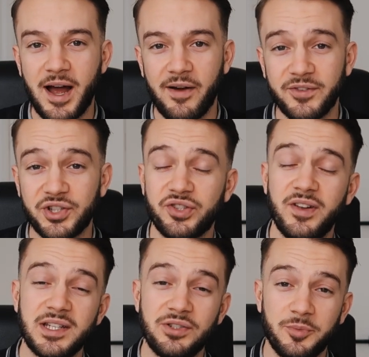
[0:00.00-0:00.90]
and
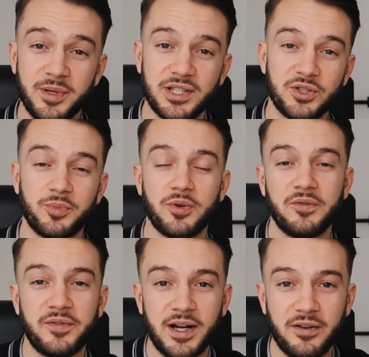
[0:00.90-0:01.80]
restrict your personal
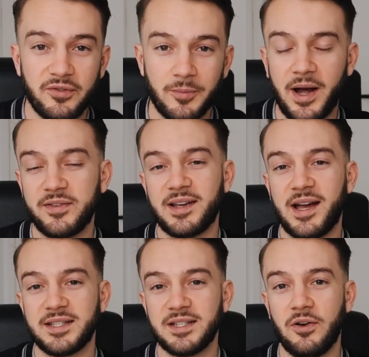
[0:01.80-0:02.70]
profile from
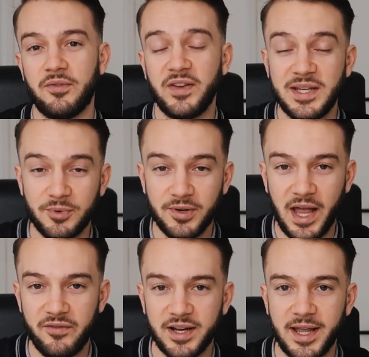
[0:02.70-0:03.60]
advertising on Facebook
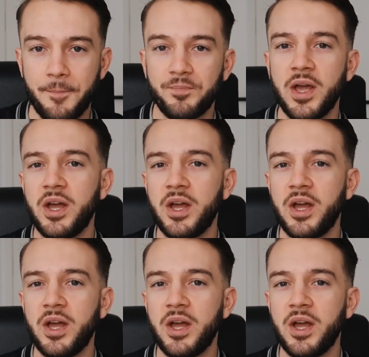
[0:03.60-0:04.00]
ever again.